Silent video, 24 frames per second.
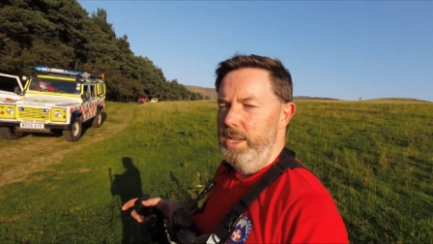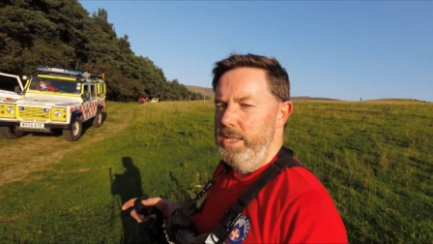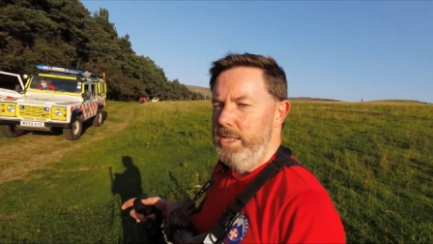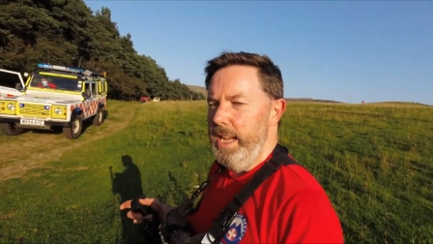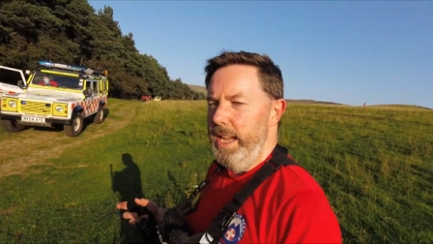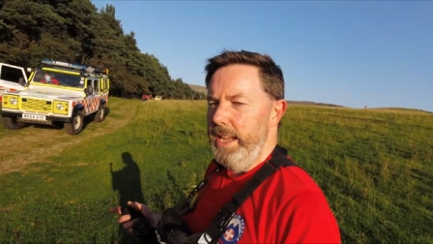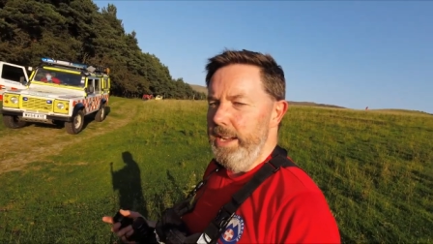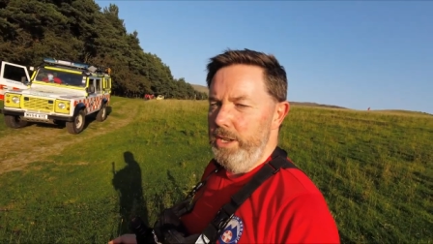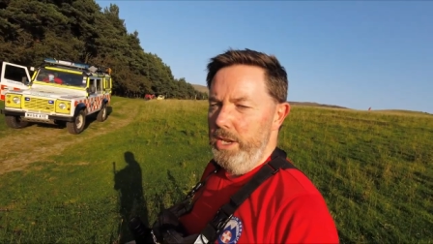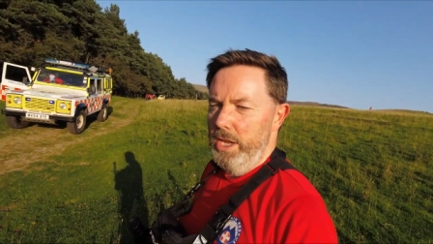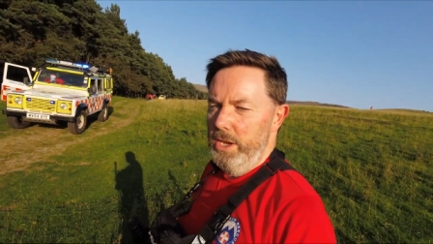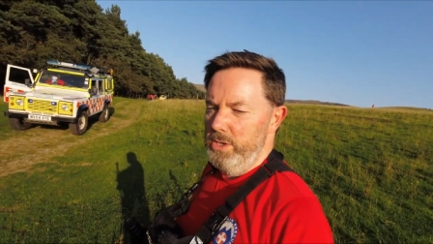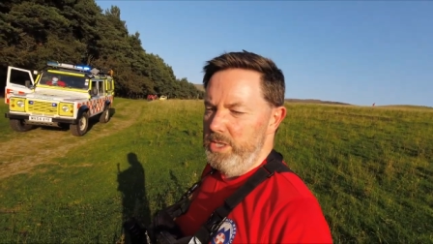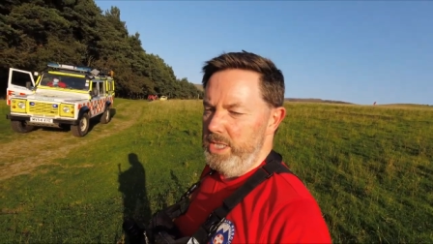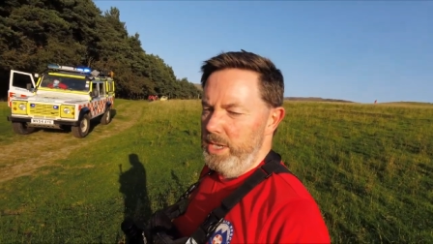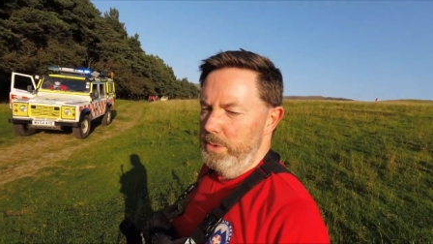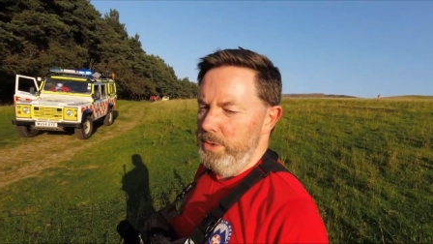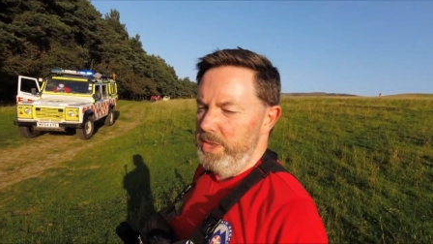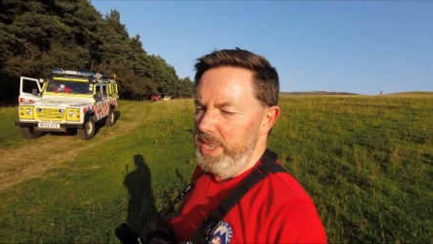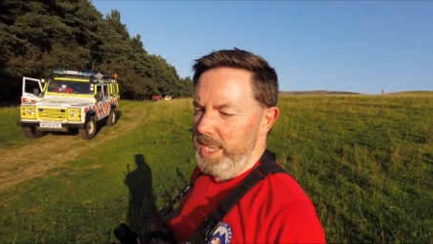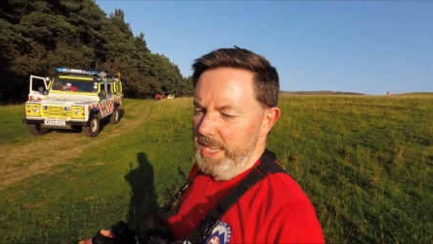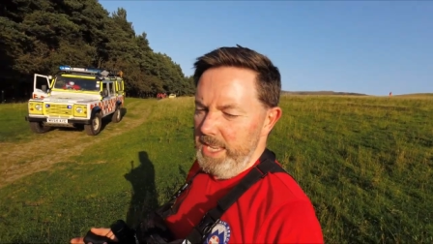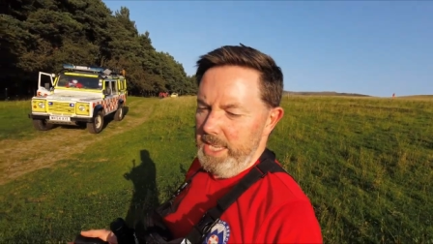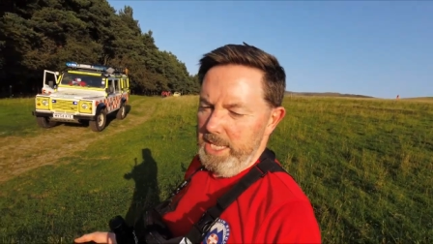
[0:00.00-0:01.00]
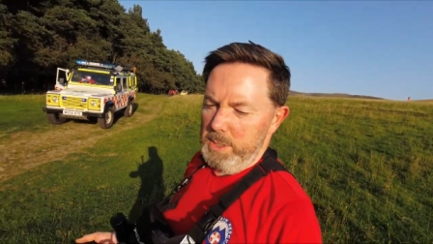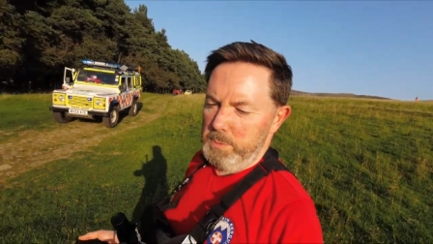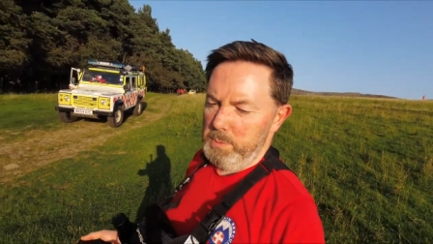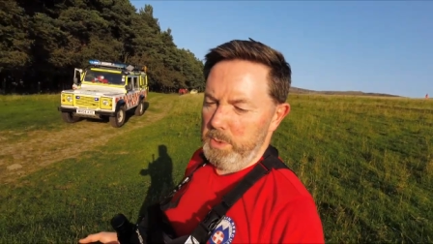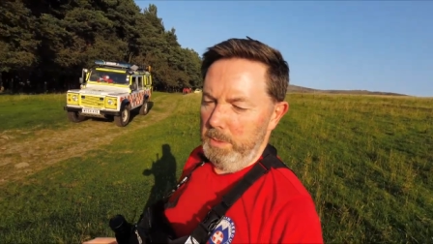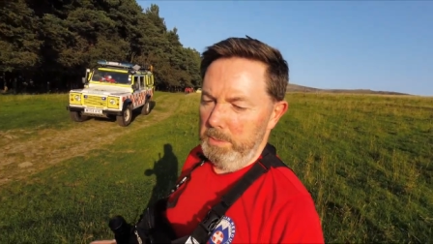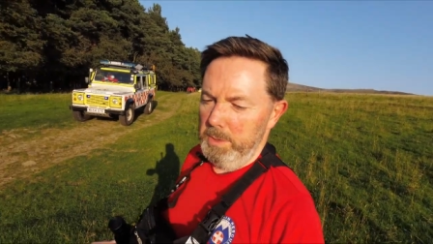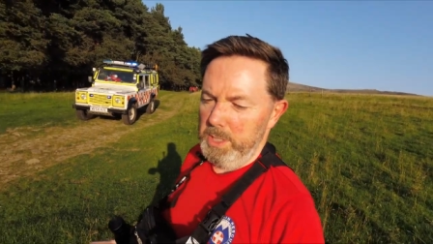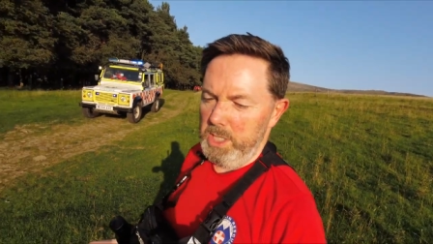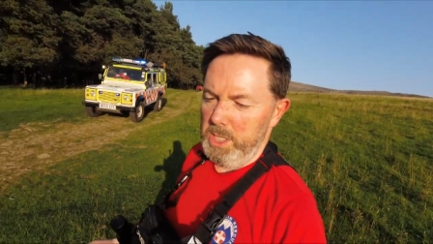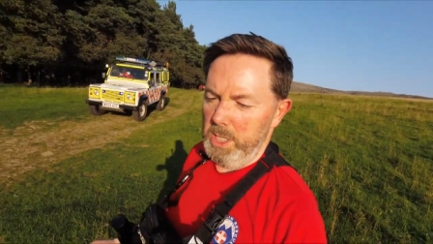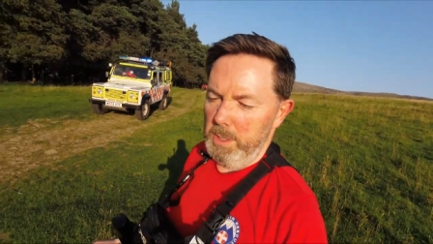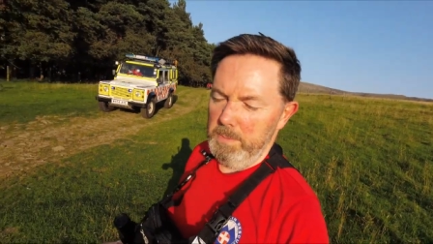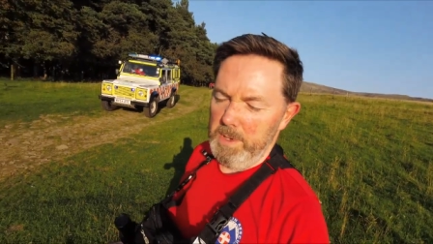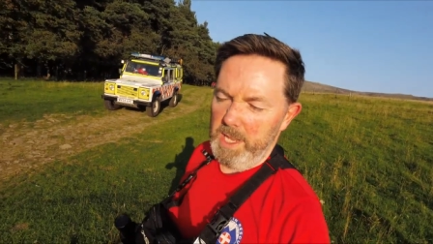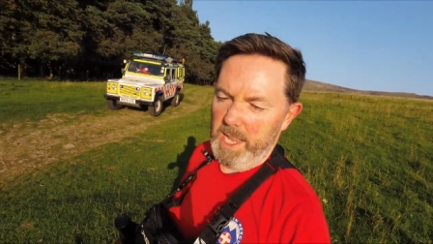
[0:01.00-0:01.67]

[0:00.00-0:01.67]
diagnosed her. We think it's probably some